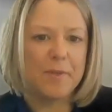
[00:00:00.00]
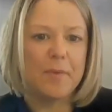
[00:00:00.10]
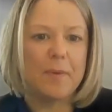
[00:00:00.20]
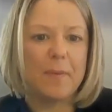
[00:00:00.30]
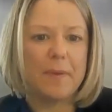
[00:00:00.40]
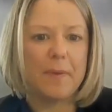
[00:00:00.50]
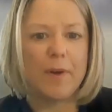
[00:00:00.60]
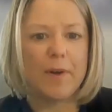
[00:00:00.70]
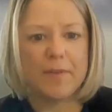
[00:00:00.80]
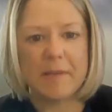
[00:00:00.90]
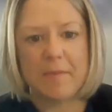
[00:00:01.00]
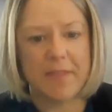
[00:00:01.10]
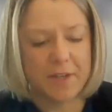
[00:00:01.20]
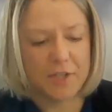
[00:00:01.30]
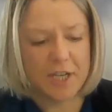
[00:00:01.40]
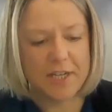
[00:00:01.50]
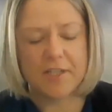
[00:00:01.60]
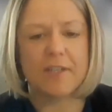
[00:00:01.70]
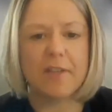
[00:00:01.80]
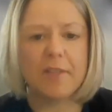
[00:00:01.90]
So, what are some of the
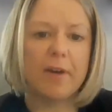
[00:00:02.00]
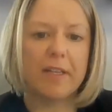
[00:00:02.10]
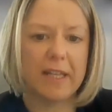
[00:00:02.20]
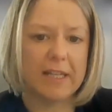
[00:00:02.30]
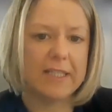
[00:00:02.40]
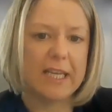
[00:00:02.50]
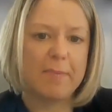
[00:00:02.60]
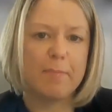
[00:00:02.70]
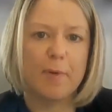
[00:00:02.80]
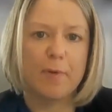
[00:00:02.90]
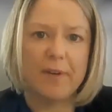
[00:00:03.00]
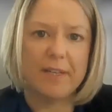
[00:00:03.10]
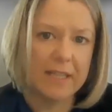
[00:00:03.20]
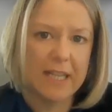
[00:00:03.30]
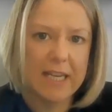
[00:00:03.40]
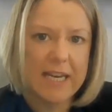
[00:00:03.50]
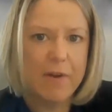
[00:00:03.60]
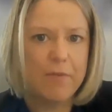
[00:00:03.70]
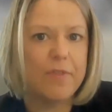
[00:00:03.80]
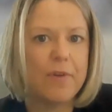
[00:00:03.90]
changes to the market landscape more recently, and
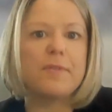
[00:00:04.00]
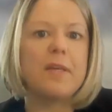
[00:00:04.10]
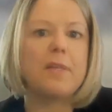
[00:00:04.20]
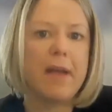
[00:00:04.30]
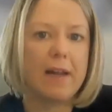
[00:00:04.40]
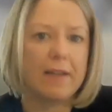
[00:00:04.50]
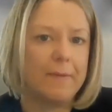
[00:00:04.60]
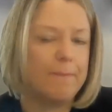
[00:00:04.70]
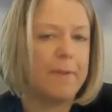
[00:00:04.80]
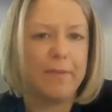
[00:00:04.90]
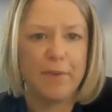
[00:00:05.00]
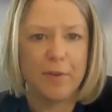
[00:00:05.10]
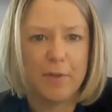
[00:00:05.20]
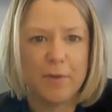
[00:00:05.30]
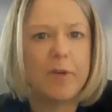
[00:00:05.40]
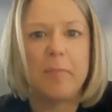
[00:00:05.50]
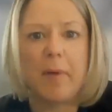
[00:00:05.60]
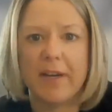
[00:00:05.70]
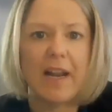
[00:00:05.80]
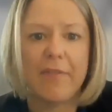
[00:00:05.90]
how have those impacted
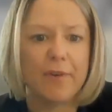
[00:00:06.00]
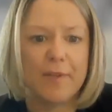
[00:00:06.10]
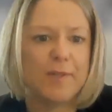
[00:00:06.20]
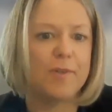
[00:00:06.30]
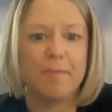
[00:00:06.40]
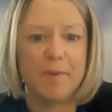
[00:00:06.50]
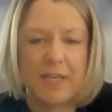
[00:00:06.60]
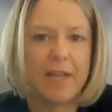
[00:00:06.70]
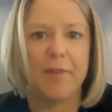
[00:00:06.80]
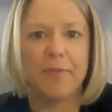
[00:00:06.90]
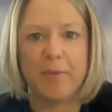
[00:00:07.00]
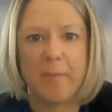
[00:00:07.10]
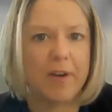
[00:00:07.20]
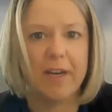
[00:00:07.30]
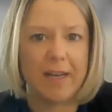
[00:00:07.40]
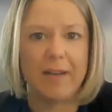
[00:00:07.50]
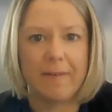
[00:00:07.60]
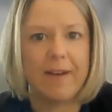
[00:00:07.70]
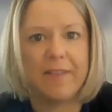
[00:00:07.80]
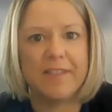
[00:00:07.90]
go-to-market efforts, your sales, your
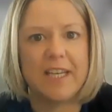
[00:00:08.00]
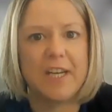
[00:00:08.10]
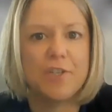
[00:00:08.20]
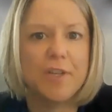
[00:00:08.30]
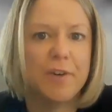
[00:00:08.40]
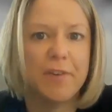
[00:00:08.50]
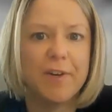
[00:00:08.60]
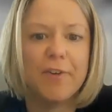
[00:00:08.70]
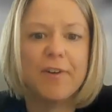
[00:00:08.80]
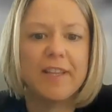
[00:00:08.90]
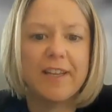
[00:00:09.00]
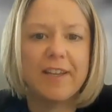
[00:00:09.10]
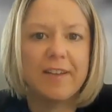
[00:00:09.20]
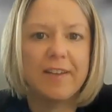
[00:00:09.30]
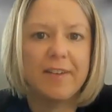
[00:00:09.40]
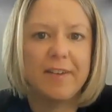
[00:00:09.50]
marketing, and in the stage that you're in currently?